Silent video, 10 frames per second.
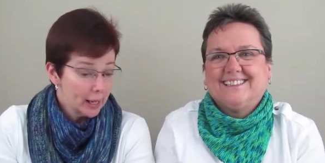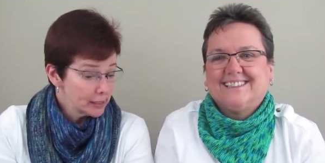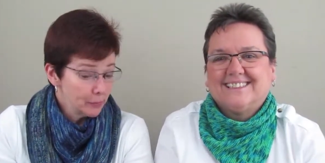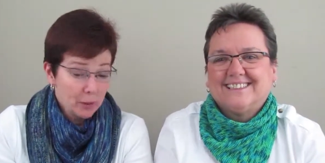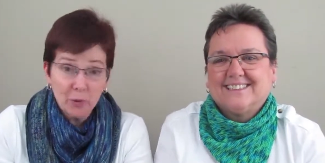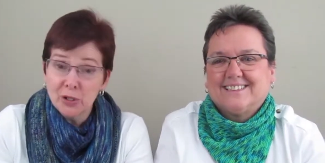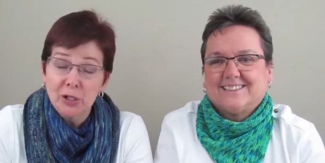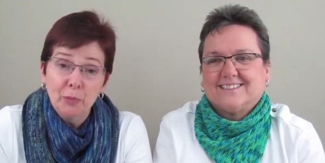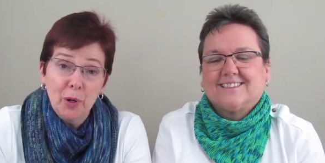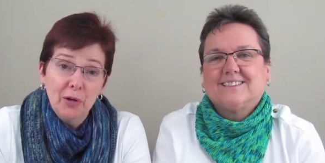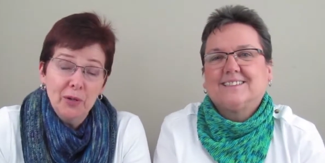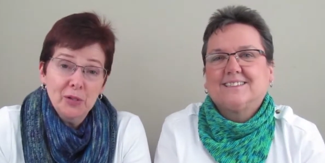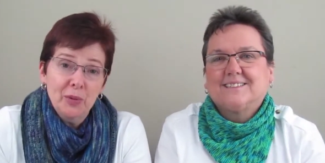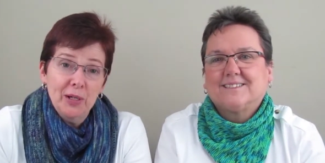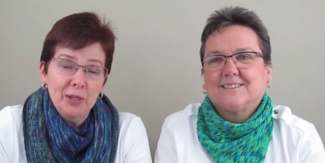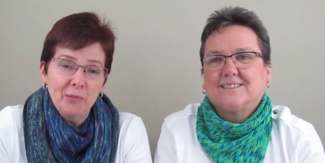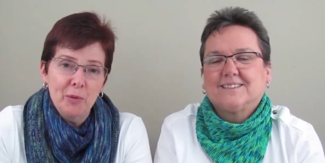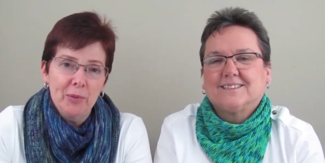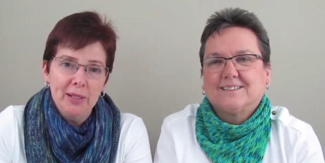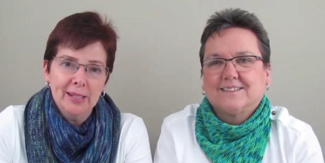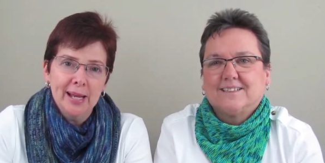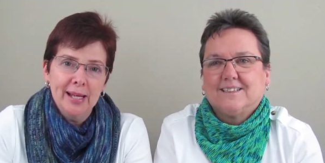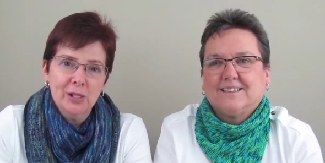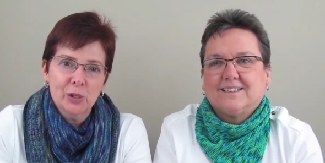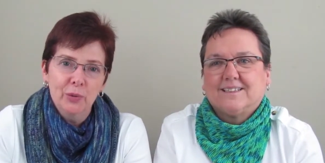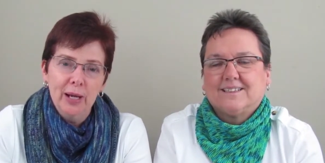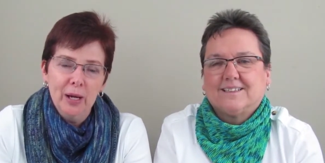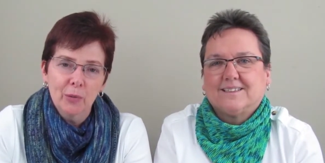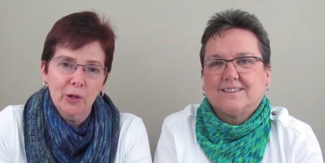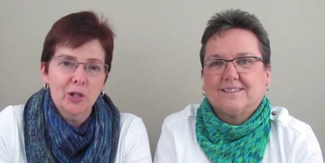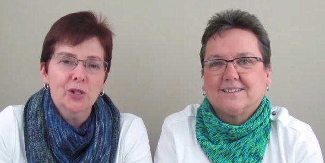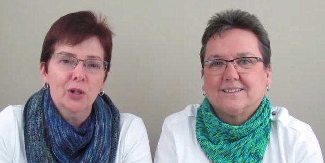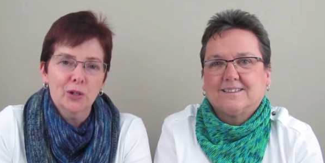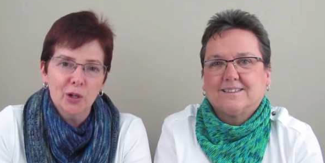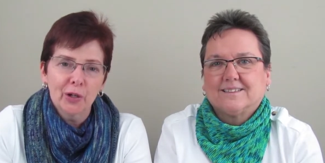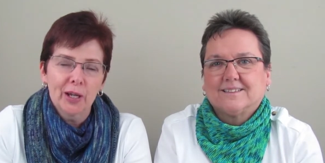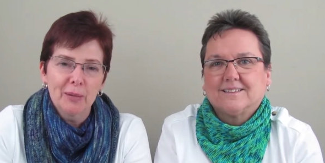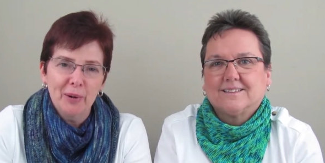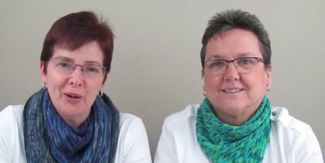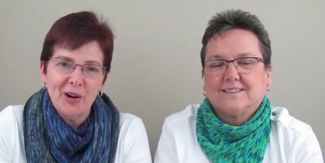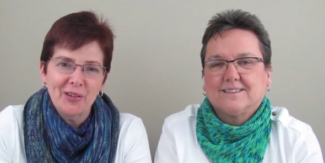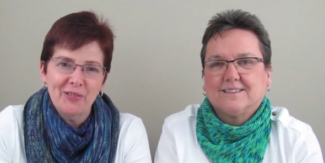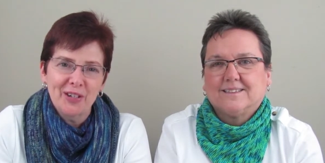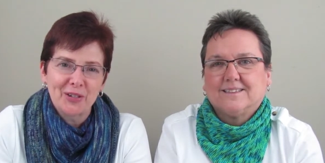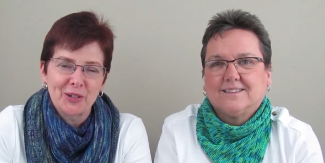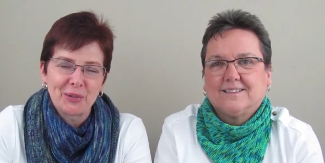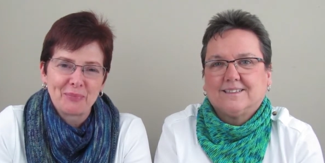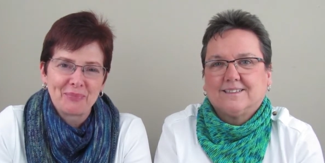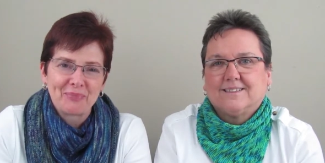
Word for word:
Speaker 1: so that's my works in progress right at the moment. And so now we're going to start talking about our adventure.